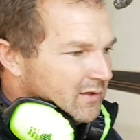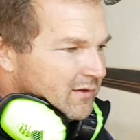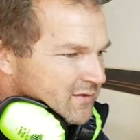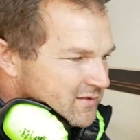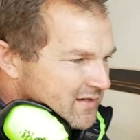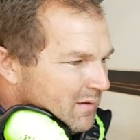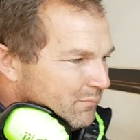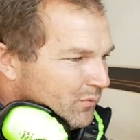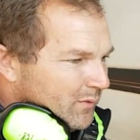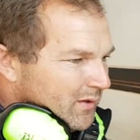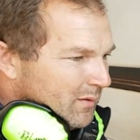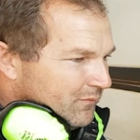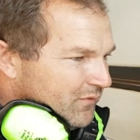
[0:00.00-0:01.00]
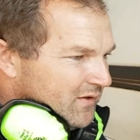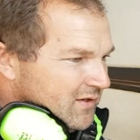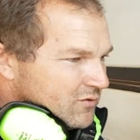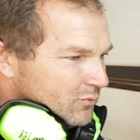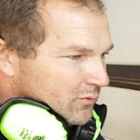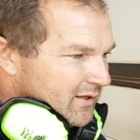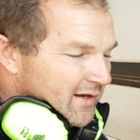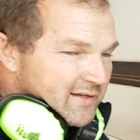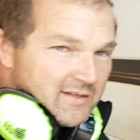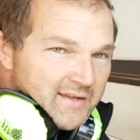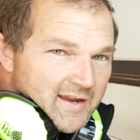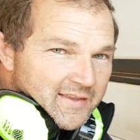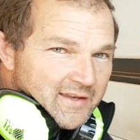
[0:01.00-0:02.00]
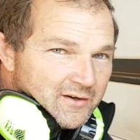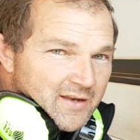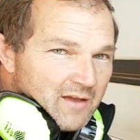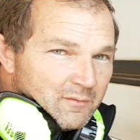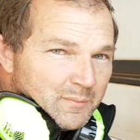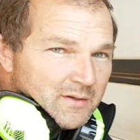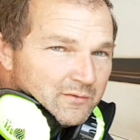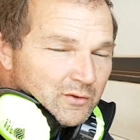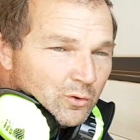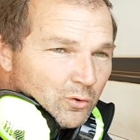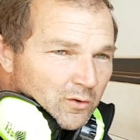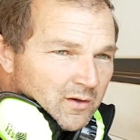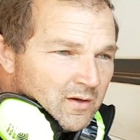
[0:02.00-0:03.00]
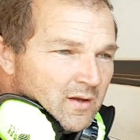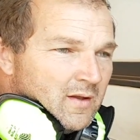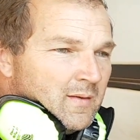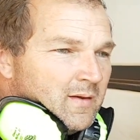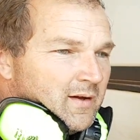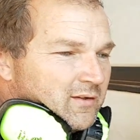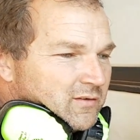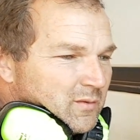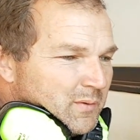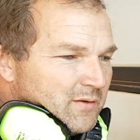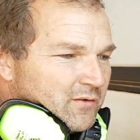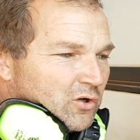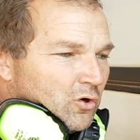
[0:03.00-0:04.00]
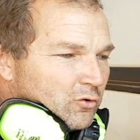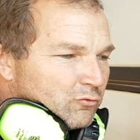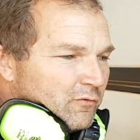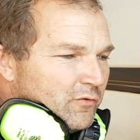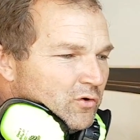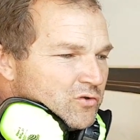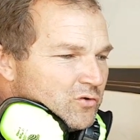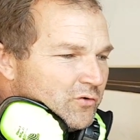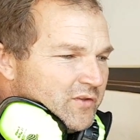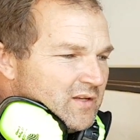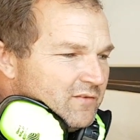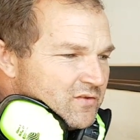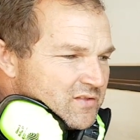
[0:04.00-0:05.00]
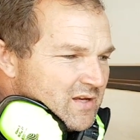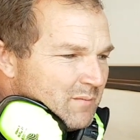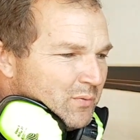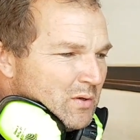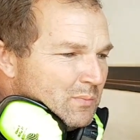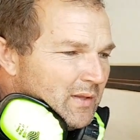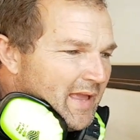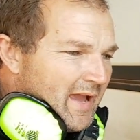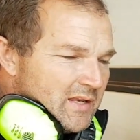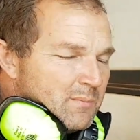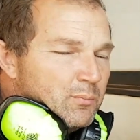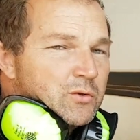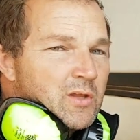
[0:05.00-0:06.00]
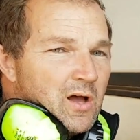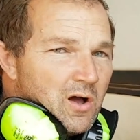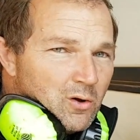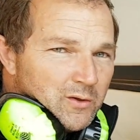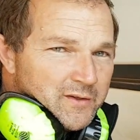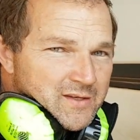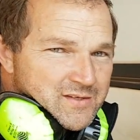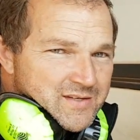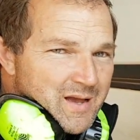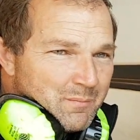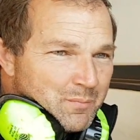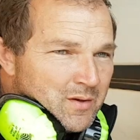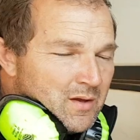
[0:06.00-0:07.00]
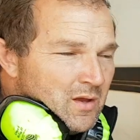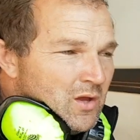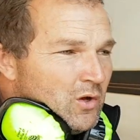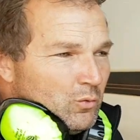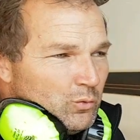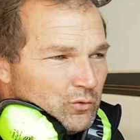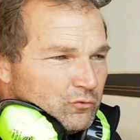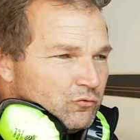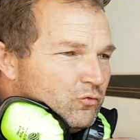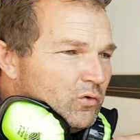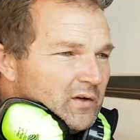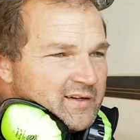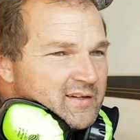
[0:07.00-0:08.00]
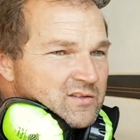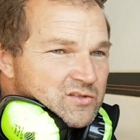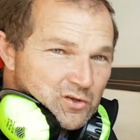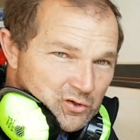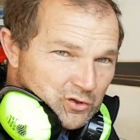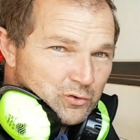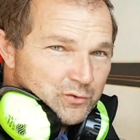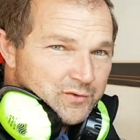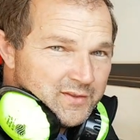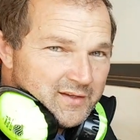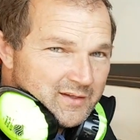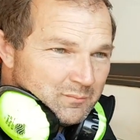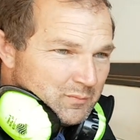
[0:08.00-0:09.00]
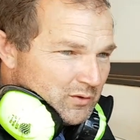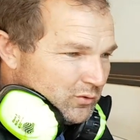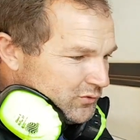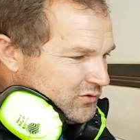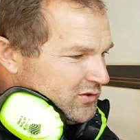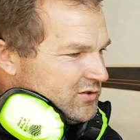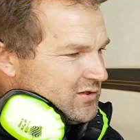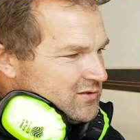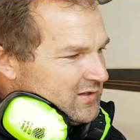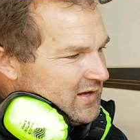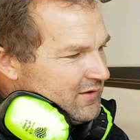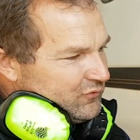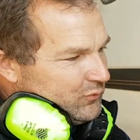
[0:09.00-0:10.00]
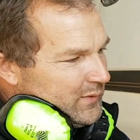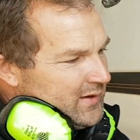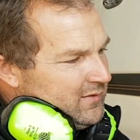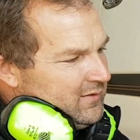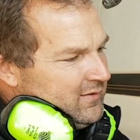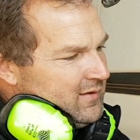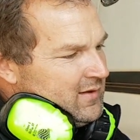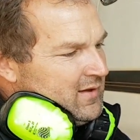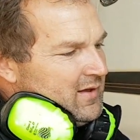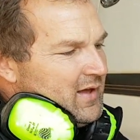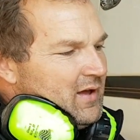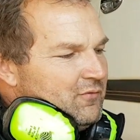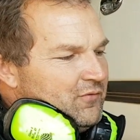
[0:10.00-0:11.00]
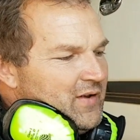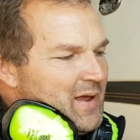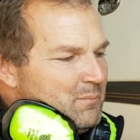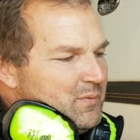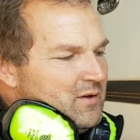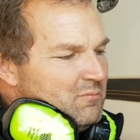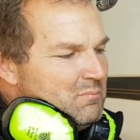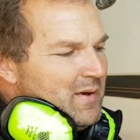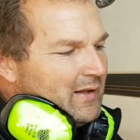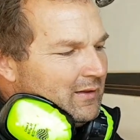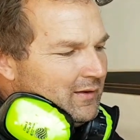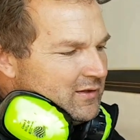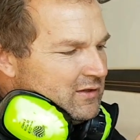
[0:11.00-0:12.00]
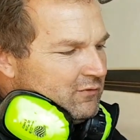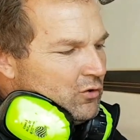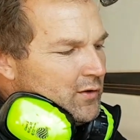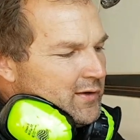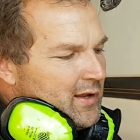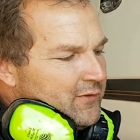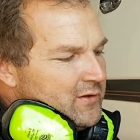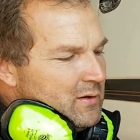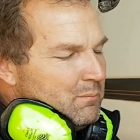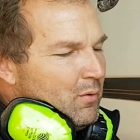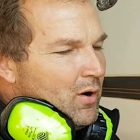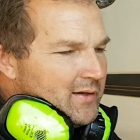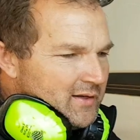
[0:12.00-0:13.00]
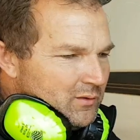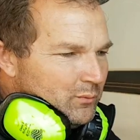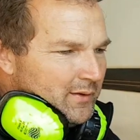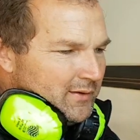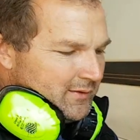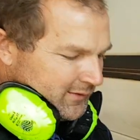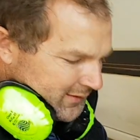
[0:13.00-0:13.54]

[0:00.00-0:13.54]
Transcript: into the sump and when I'm finished we'll take it down there and have a bit of a look. It's a bit of a controversial thing for some people. How do you put the hole in the sump? Well, drilling it's not a good thing because you're just left with a flat bit of metal and you've got nothing to bite in with.